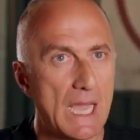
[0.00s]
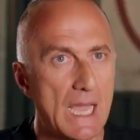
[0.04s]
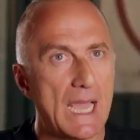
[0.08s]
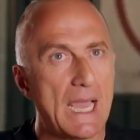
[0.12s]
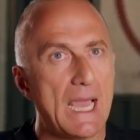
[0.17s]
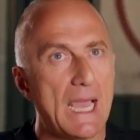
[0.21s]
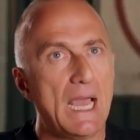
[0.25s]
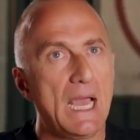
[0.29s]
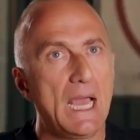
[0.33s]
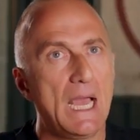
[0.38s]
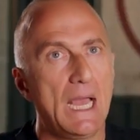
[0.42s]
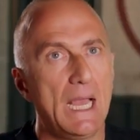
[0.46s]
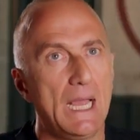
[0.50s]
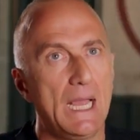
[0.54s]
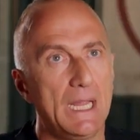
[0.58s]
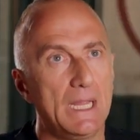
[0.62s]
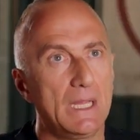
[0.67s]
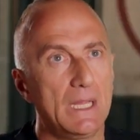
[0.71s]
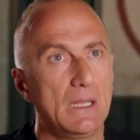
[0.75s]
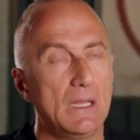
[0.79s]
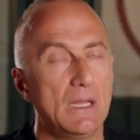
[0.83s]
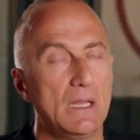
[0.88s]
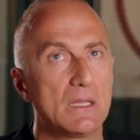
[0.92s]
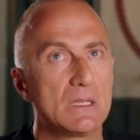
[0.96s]

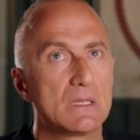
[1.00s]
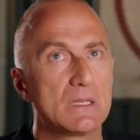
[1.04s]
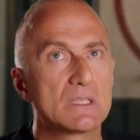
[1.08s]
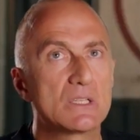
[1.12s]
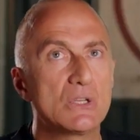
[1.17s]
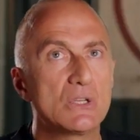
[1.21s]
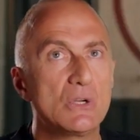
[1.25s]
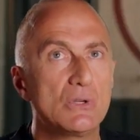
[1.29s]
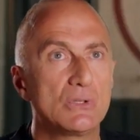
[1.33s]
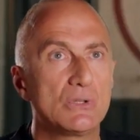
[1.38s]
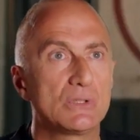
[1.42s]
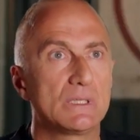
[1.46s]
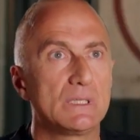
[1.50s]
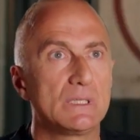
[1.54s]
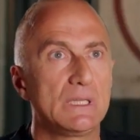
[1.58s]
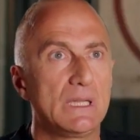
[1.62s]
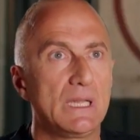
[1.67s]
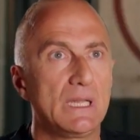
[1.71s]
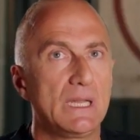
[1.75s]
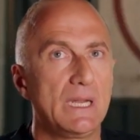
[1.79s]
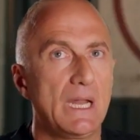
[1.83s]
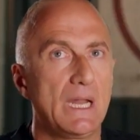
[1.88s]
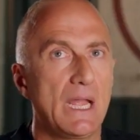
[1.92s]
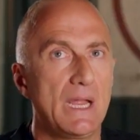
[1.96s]
Uh, so
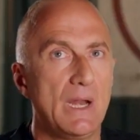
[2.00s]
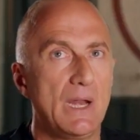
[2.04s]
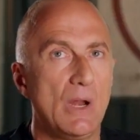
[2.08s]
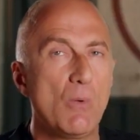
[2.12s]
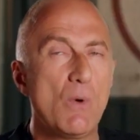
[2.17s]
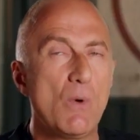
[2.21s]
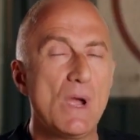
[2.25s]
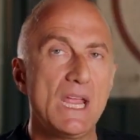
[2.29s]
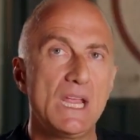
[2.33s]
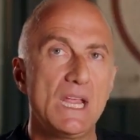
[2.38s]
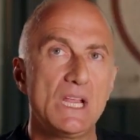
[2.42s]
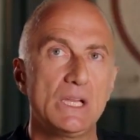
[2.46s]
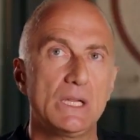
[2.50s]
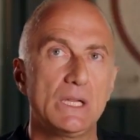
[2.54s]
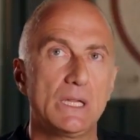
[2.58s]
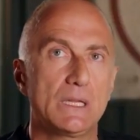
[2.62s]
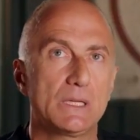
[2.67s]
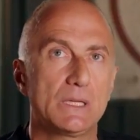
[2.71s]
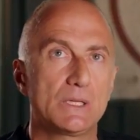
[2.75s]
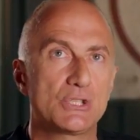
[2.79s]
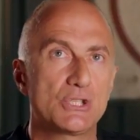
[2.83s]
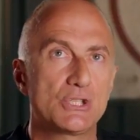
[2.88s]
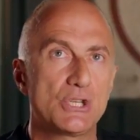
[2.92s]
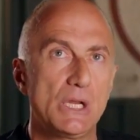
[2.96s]
in, in a way,
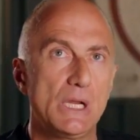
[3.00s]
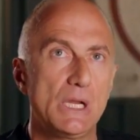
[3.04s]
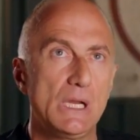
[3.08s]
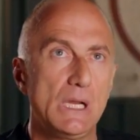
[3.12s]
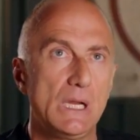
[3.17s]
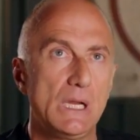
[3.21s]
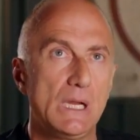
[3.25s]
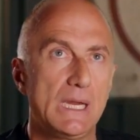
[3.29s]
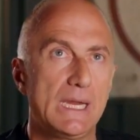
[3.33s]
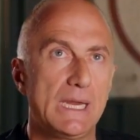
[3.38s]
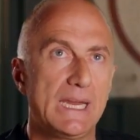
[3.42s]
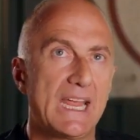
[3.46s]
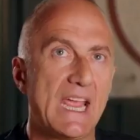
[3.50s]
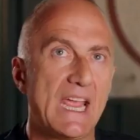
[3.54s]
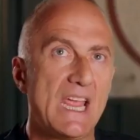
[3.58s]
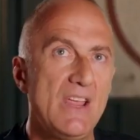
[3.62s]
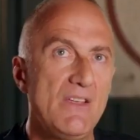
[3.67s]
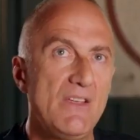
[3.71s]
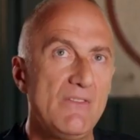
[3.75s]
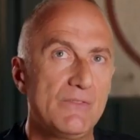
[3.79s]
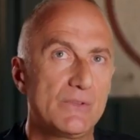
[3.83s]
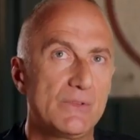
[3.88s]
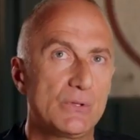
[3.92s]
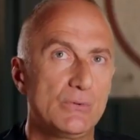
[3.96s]
she
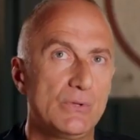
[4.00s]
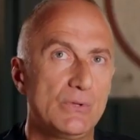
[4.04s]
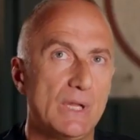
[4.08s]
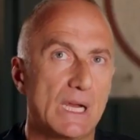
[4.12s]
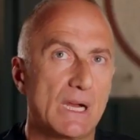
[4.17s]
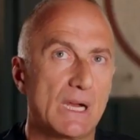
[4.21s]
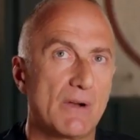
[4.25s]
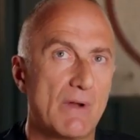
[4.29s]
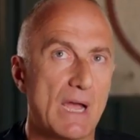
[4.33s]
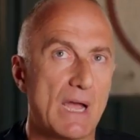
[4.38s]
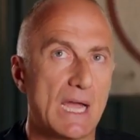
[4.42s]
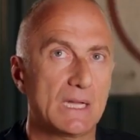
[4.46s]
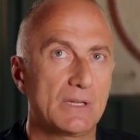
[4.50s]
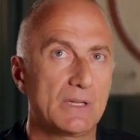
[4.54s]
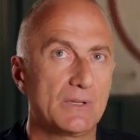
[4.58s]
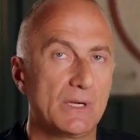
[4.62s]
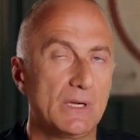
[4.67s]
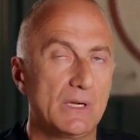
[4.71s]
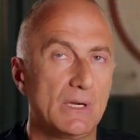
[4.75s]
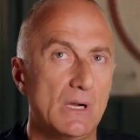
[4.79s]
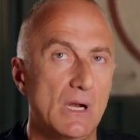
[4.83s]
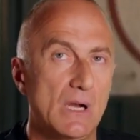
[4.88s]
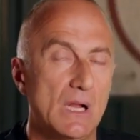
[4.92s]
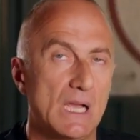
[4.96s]
gave to the
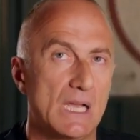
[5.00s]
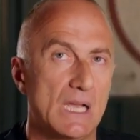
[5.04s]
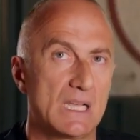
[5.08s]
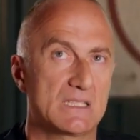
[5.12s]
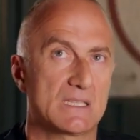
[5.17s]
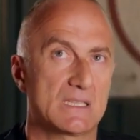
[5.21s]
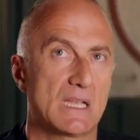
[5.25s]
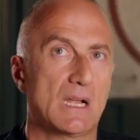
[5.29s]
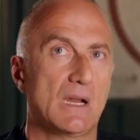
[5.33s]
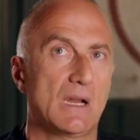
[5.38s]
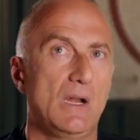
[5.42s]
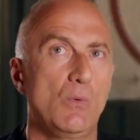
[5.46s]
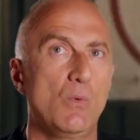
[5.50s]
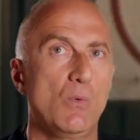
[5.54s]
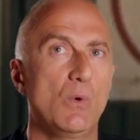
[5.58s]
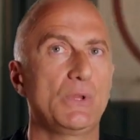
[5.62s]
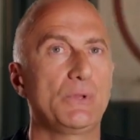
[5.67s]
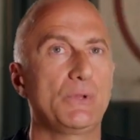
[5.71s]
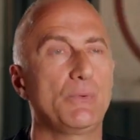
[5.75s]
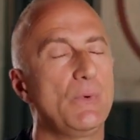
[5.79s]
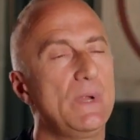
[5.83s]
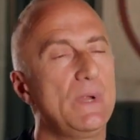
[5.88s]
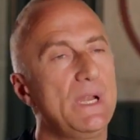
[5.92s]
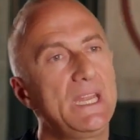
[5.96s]
character exactly
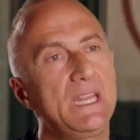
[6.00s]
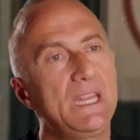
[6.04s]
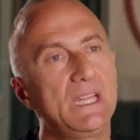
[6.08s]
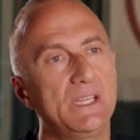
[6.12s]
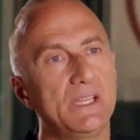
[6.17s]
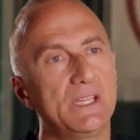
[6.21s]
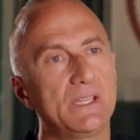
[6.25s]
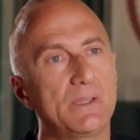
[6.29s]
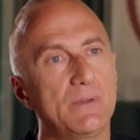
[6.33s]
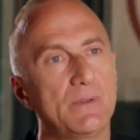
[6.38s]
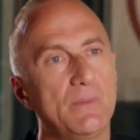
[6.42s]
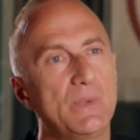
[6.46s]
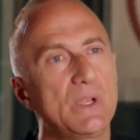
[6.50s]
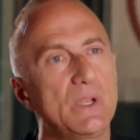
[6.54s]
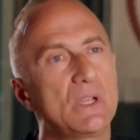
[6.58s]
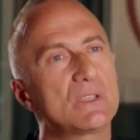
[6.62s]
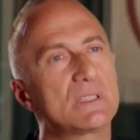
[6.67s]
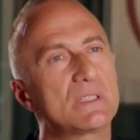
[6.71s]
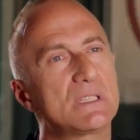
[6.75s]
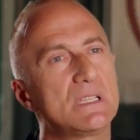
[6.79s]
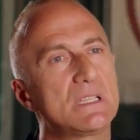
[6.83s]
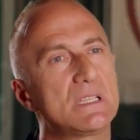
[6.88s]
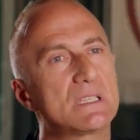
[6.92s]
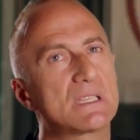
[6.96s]
what we needed
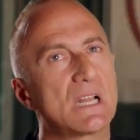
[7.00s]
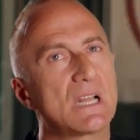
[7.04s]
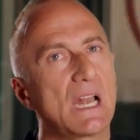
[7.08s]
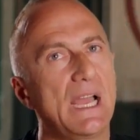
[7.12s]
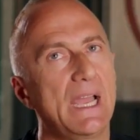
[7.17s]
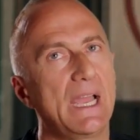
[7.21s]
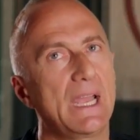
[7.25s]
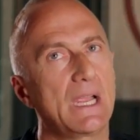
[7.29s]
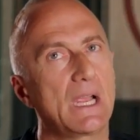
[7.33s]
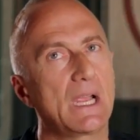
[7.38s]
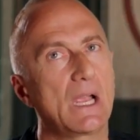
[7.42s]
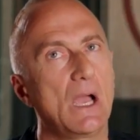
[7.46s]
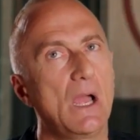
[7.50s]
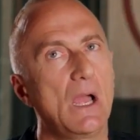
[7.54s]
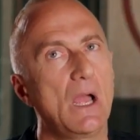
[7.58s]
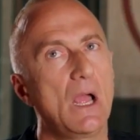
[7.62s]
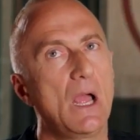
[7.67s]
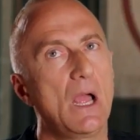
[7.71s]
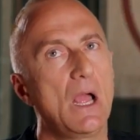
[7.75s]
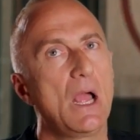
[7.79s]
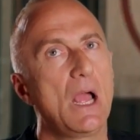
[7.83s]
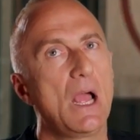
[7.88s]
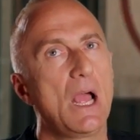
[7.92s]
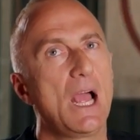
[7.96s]
because it's like
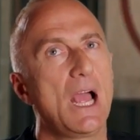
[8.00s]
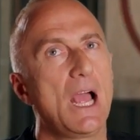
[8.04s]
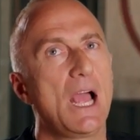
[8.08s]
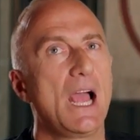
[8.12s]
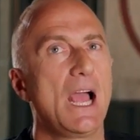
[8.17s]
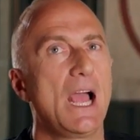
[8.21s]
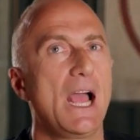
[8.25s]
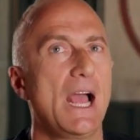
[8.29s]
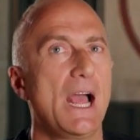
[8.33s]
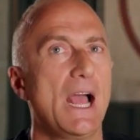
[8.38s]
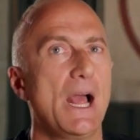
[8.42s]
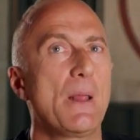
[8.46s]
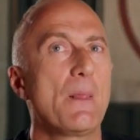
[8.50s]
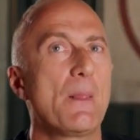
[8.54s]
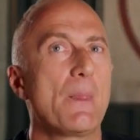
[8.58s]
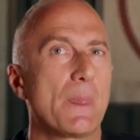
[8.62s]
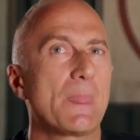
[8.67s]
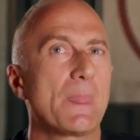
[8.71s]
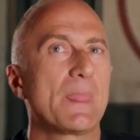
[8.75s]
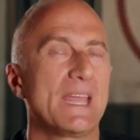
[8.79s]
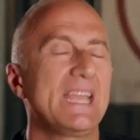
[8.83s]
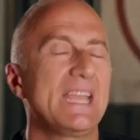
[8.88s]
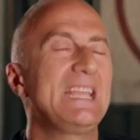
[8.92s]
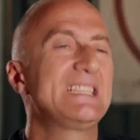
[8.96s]

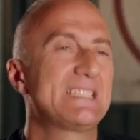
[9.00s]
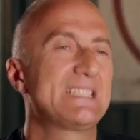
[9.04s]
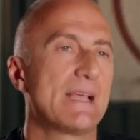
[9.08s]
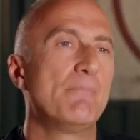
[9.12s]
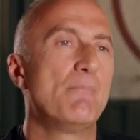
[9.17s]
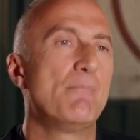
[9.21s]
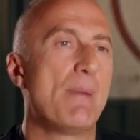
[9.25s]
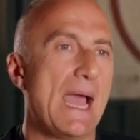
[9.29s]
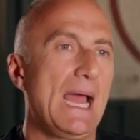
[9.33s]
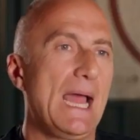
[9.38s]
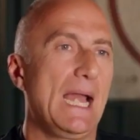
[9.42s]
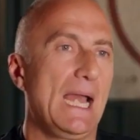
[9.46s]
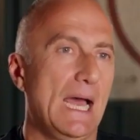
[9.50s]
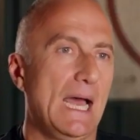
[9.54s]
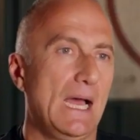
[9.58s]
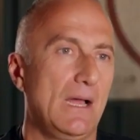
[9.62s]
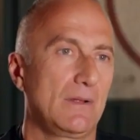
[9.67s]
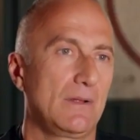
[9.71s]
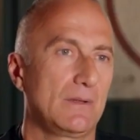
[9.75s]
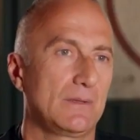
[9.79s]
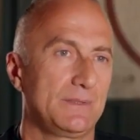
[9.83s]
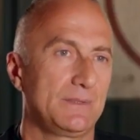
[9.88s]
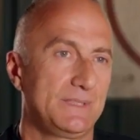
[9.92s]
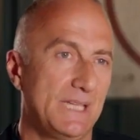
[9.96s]
Isabella,
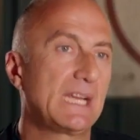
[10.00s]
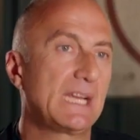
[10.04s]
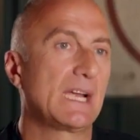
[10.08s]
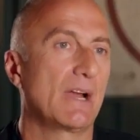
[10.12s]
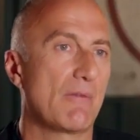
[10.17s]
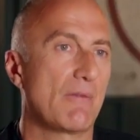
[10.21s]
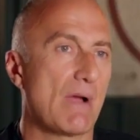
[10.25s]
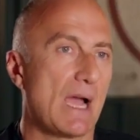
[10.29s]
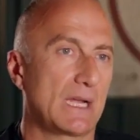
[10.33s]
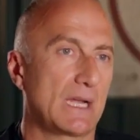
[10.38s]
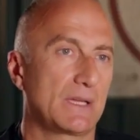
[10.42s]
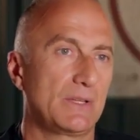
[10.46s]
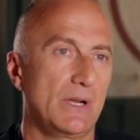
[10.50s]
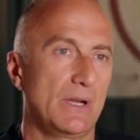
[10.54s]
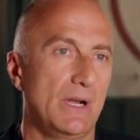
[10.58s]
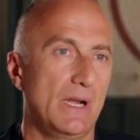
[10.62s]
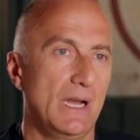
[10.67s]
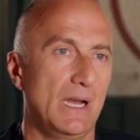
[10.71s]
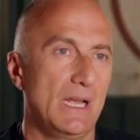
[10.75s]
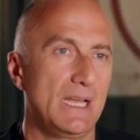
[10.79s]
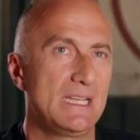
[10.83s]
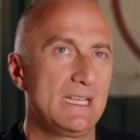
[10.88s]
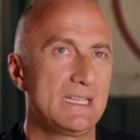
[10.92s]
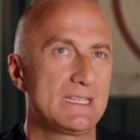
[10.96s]
the
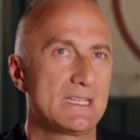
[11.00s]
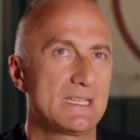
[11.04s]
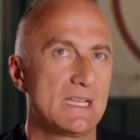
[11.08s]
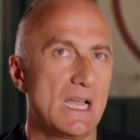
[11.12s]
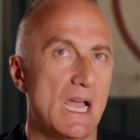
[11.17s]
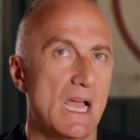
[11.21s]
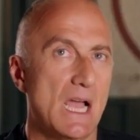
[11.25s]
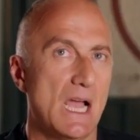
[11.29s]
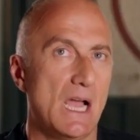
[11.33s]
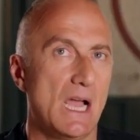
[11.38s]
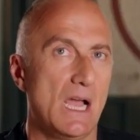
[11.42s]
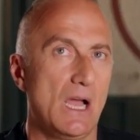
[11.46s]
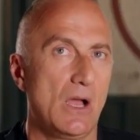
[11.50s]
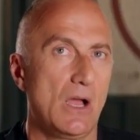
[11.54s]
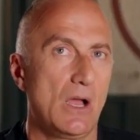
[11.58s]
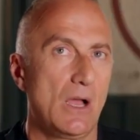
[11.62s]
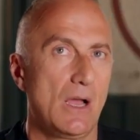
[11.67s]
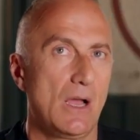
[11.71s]
character, is uh,